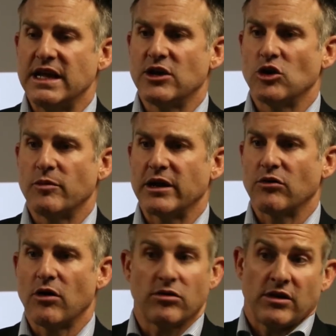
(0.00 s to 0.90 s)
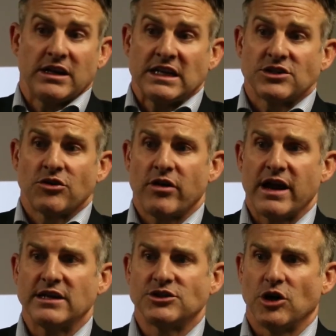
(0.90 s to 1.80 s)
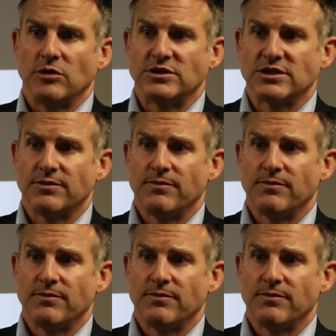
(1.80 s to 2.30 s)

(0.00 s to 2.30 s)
economic growth, it doesn't create jobs.